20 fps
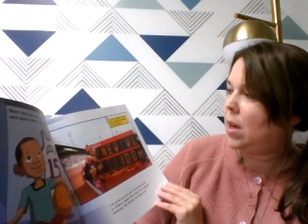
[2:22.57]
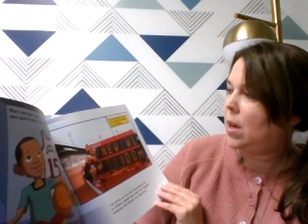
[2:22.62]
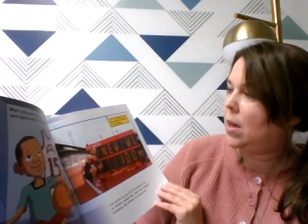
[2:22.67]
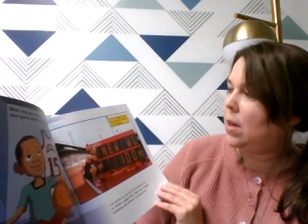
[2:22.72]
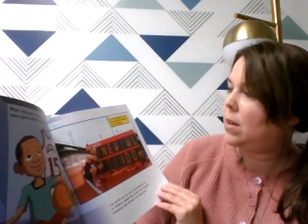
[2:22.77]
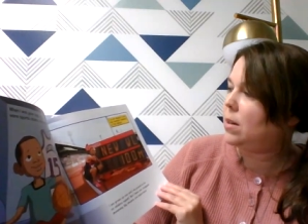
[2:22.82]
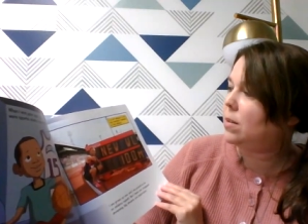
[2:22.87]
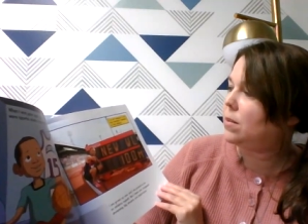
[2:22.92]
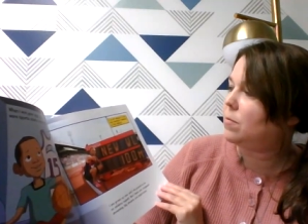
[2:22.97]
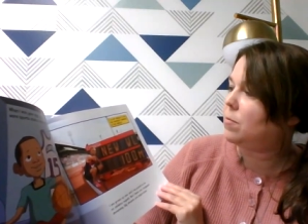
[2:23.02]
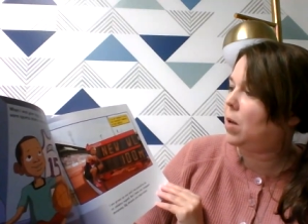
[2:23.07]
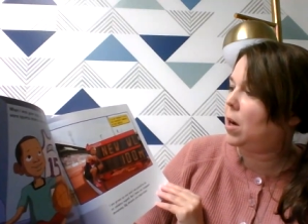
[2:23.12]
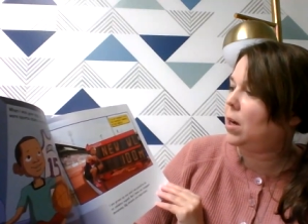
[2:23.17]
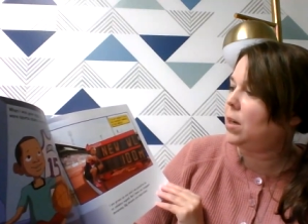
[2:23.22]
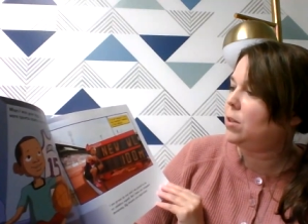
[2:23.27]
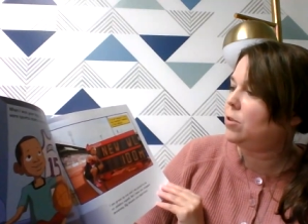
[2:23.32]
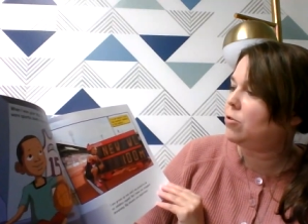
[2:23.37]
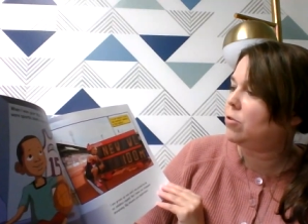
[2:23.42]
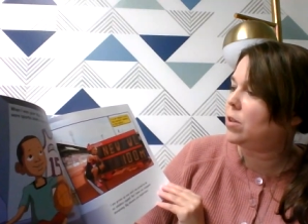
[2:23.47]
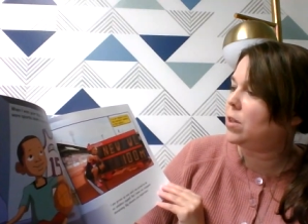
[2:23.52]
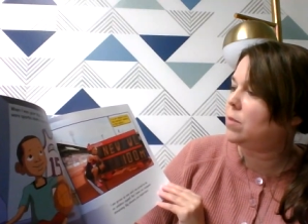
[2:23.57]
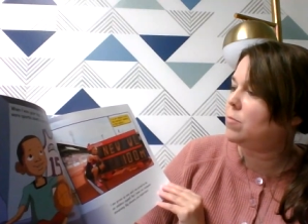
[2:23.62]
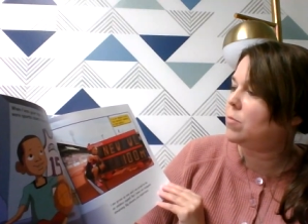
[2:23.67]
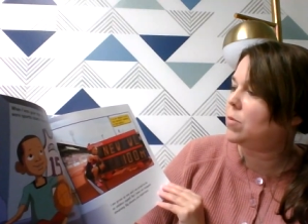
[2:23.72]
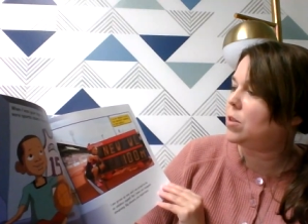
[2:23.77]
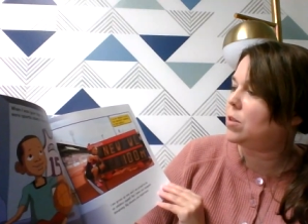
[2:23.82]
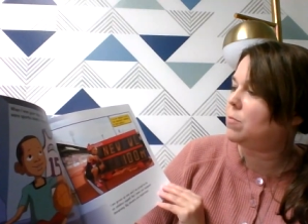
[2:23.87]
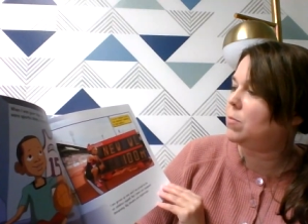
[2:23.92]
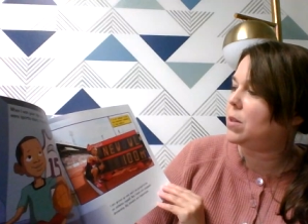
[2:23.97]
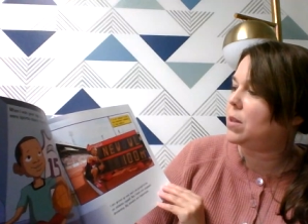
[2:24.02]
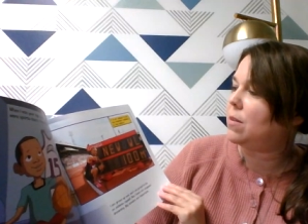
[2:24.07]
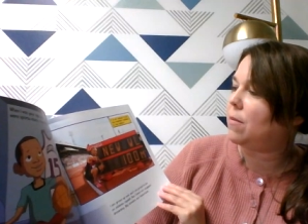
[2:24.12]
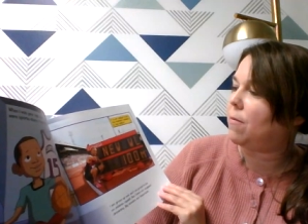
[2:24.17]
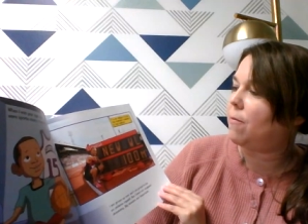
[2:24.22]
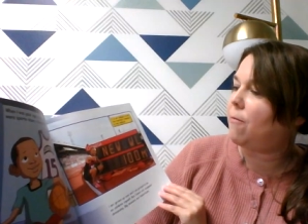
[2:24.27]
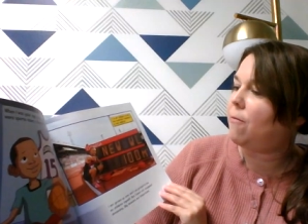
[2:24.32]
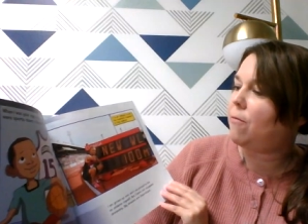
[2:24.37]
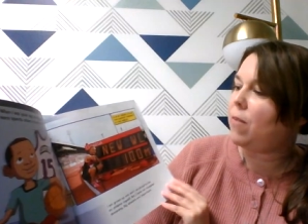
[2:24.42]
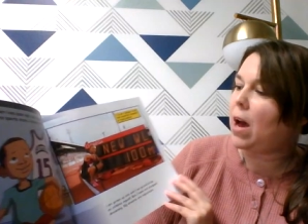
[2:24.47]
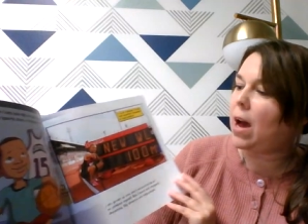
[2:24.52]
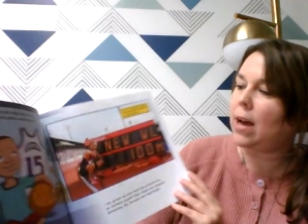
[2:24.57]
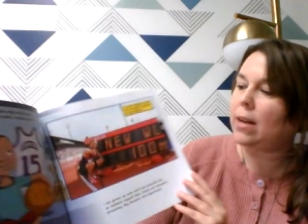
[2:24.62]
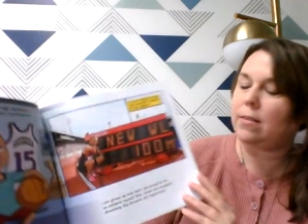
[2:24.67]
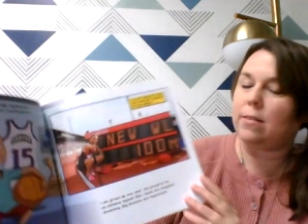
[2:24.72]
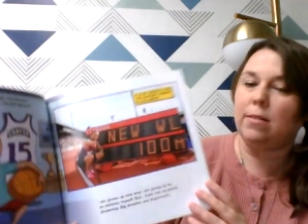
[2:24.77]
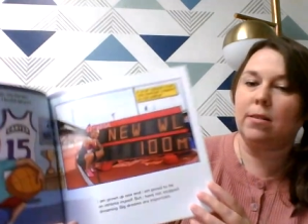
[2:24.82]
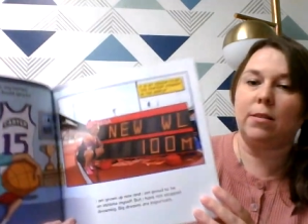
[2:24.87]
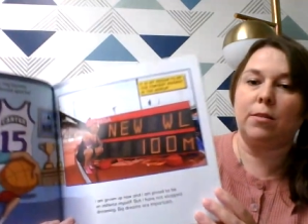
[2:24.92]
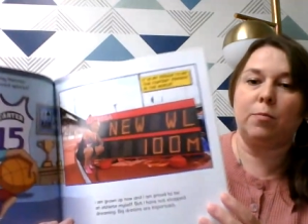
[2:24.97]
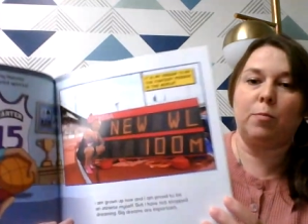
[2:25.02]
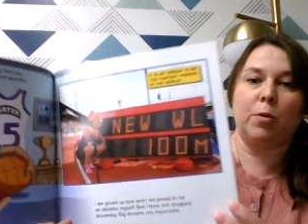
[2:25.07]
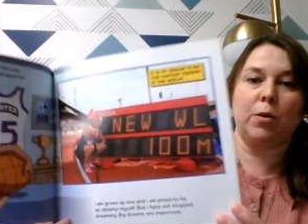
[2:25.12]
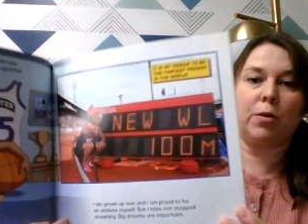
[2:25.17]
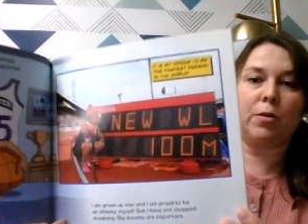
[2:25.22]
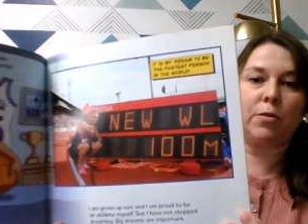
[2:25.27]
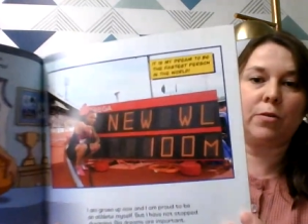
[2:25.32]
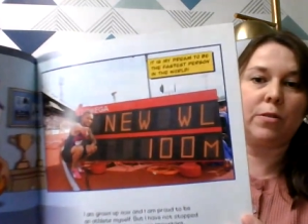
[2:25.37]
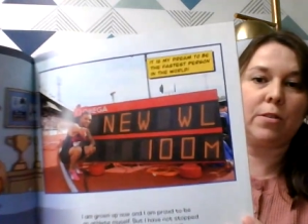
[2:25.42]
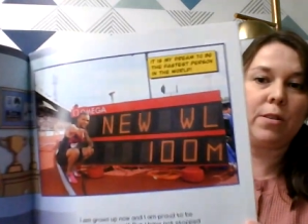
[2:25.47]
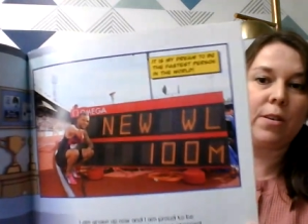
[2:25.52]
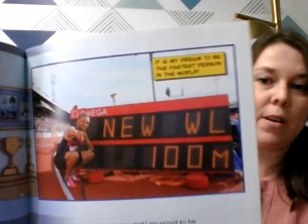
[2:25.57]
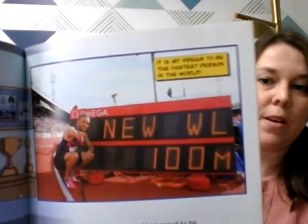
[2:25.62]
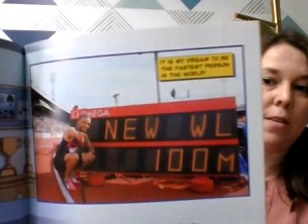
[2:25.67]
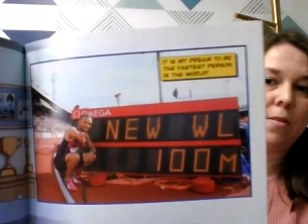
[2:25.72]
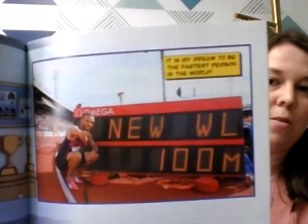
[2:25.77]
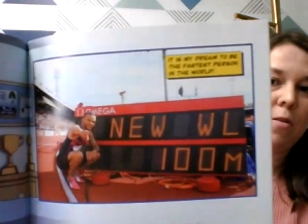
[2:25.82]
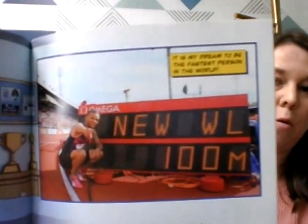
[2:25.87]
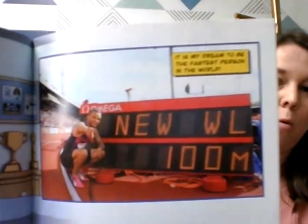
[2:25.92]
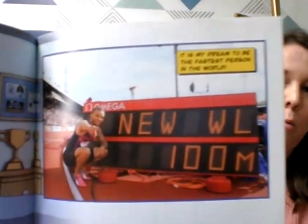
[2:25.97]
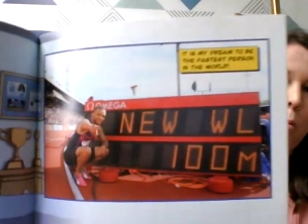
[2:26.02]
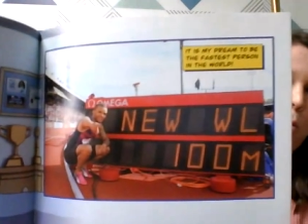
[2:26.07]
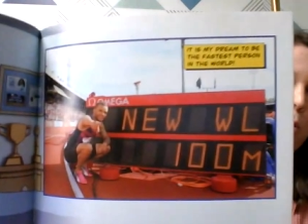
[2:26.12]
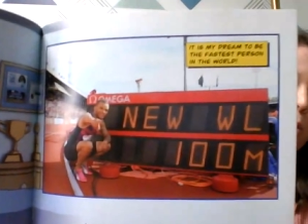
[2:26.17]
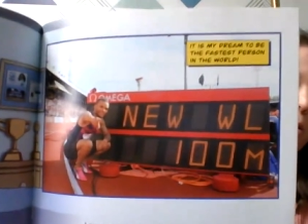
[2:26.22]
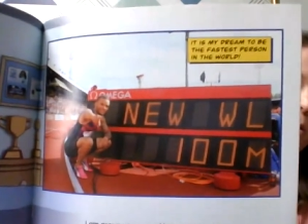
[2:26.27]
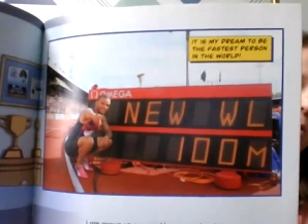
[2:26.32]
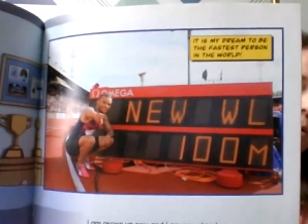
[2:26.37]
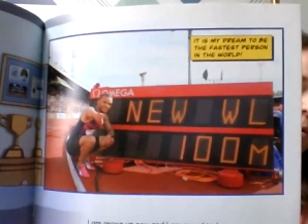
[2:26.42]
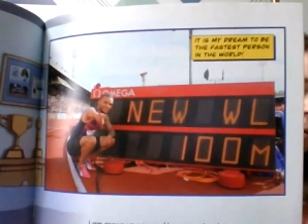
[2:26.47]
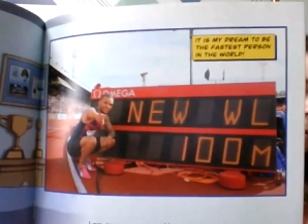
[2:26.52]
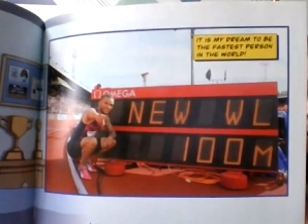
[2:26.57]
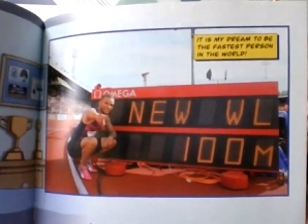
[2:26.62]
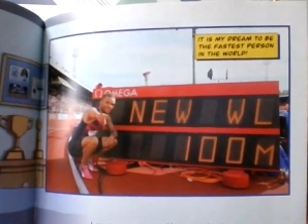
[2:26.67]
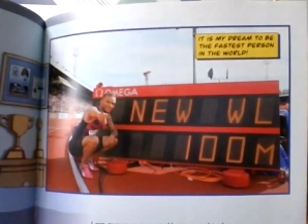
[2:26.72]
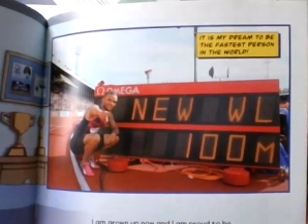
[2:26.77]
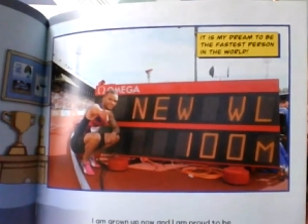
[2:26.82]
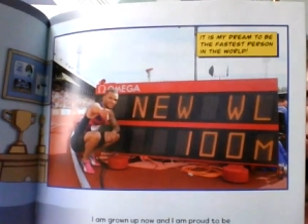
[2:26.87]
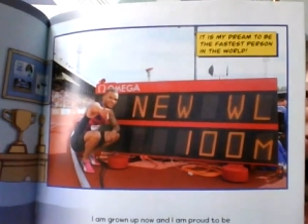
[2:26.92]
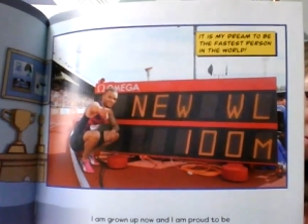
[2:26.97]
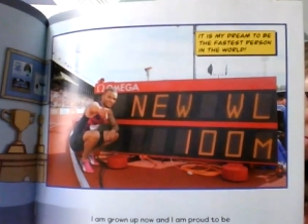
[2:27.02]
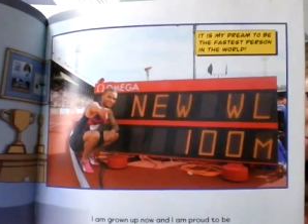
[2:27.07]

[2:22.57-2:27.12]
It is my dream to be the fastest person in the world.